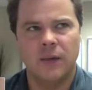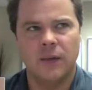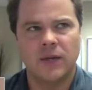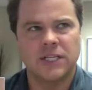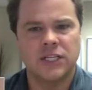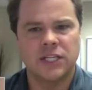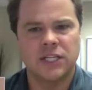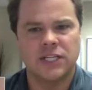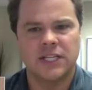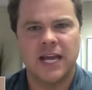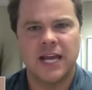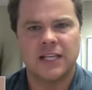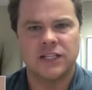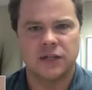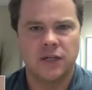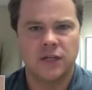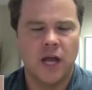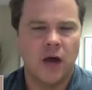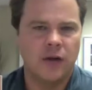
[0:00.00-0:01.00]
wasn't just
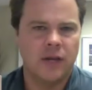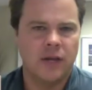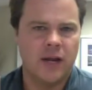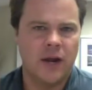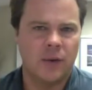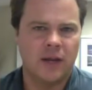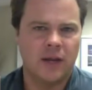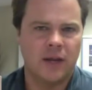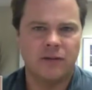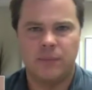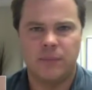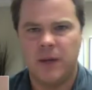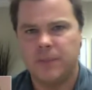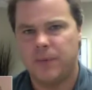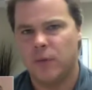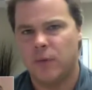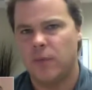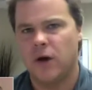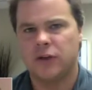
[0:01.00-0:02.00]
yes or no. We're giving
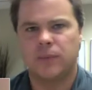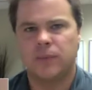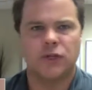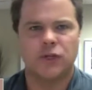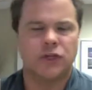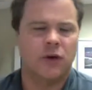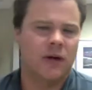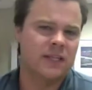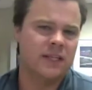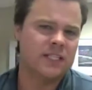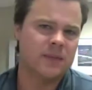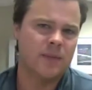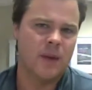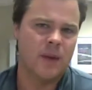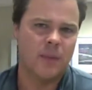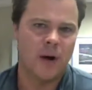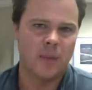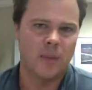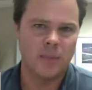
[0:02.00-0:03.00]
people multiple choice.
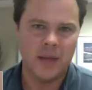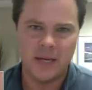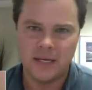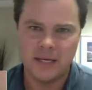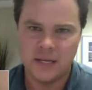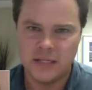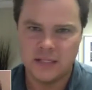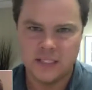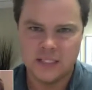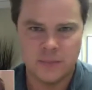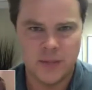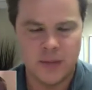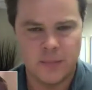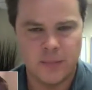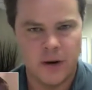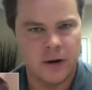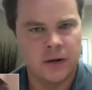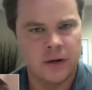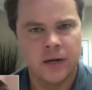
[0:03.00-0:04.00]
Some of them are opinions. Some
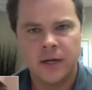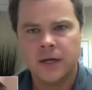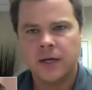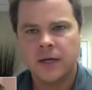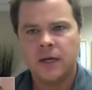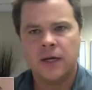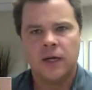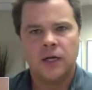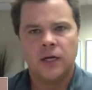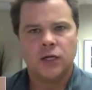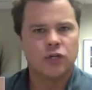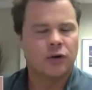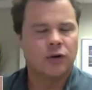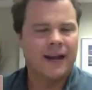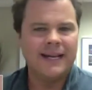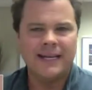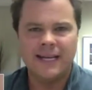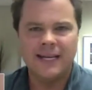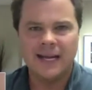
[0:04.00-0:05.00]
of them are
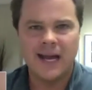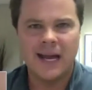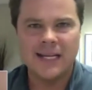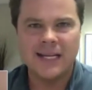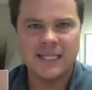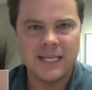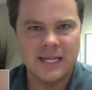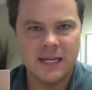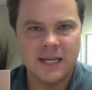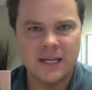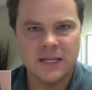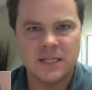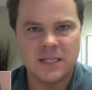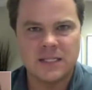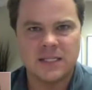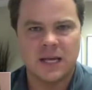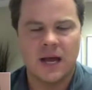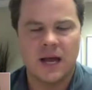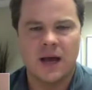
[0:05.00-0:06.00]
trending
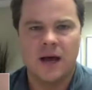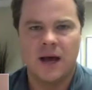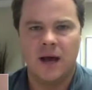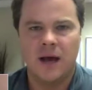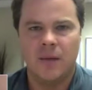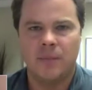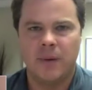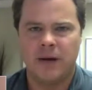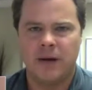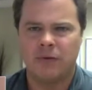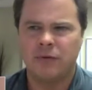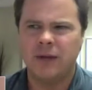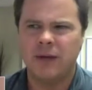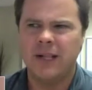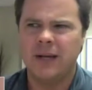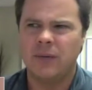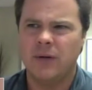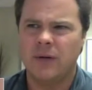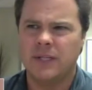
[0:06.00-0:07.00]
ideas. But it
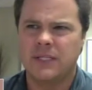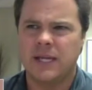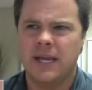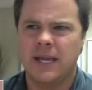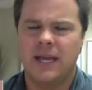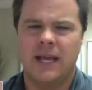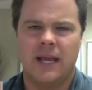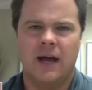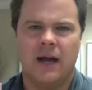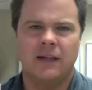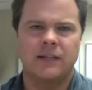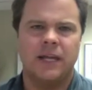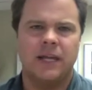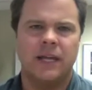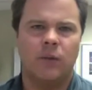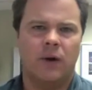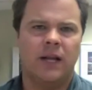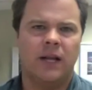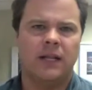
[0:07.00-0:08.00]
really was. I'll
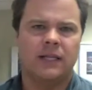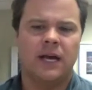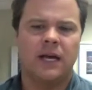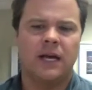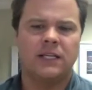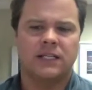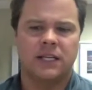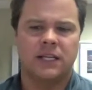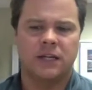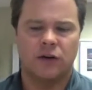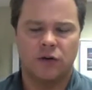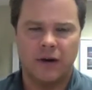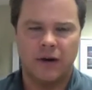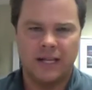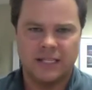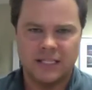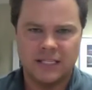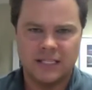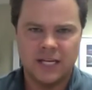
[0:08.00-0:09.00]
tell you what it does is it
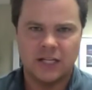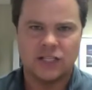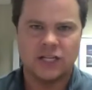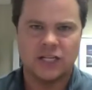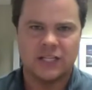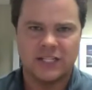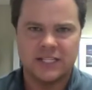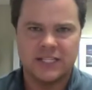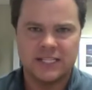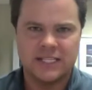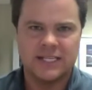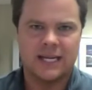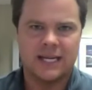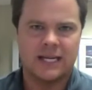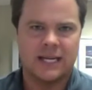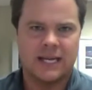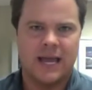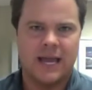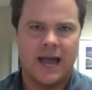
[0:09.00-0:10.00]
creates such a
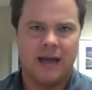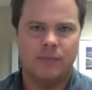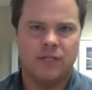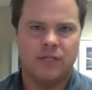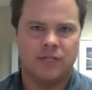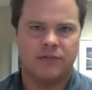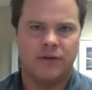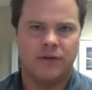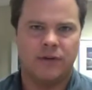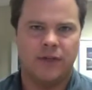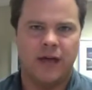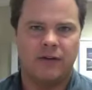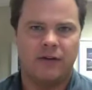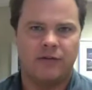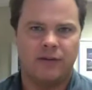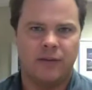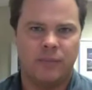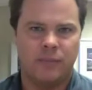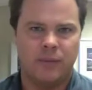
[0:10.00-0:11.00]
sticky atmosphere
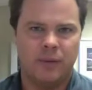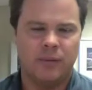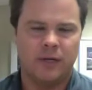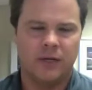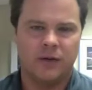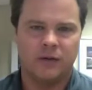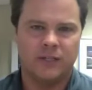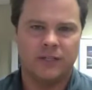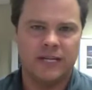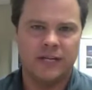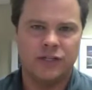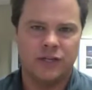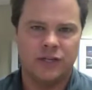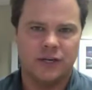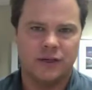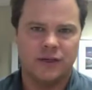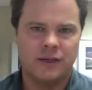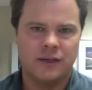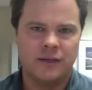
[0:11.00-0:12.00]
then for the biblical
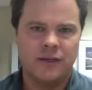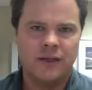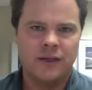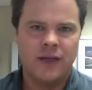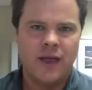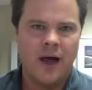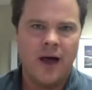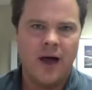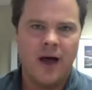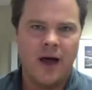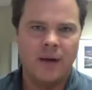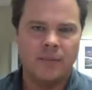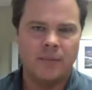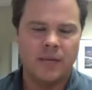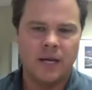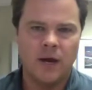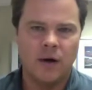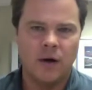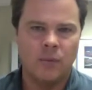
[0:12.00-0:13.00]
teaching.
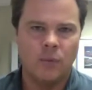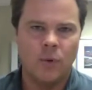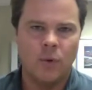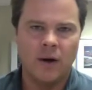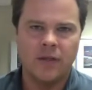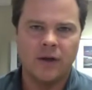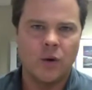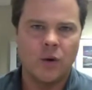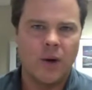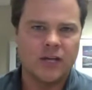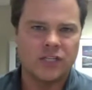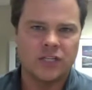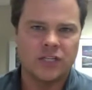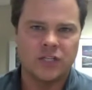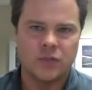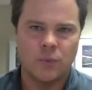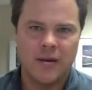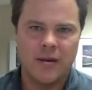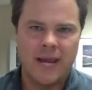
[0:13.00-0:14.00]
One of the
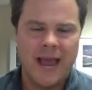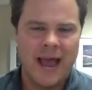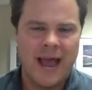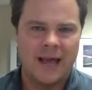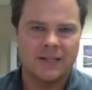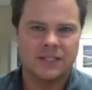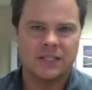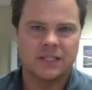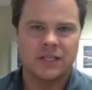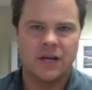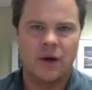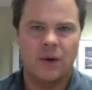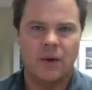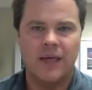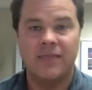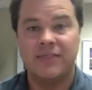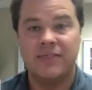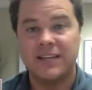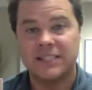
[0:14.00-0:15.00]
questions we asked,
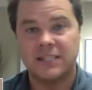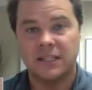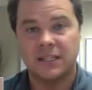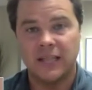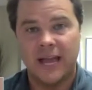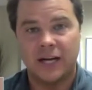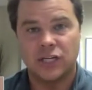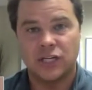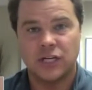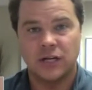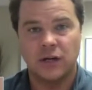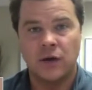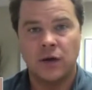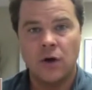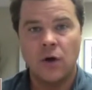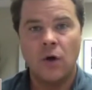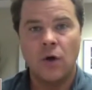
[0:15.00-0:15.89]
in this election,